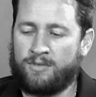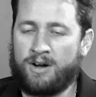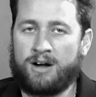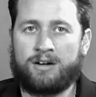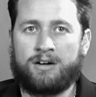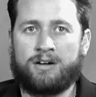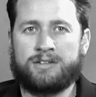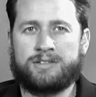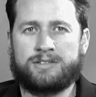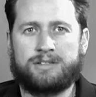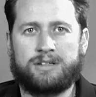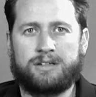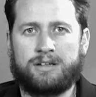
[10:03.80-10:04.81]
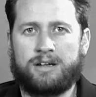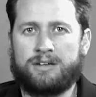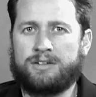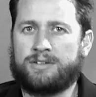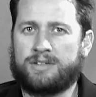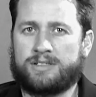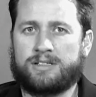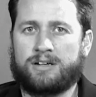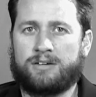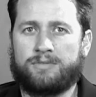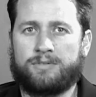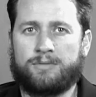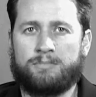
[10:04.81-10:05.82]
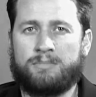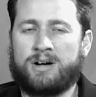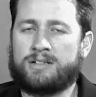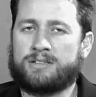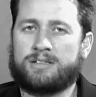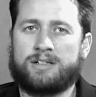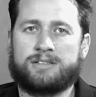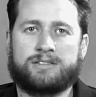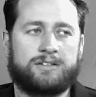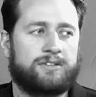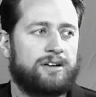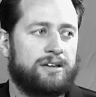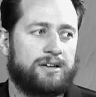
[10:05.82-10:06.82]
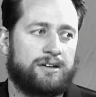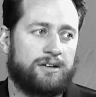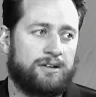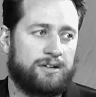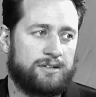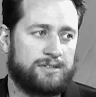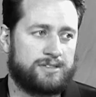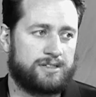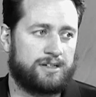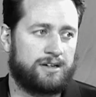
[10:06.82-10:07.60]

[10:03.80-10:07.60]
Raw cards I usually sell for much less than graded cards.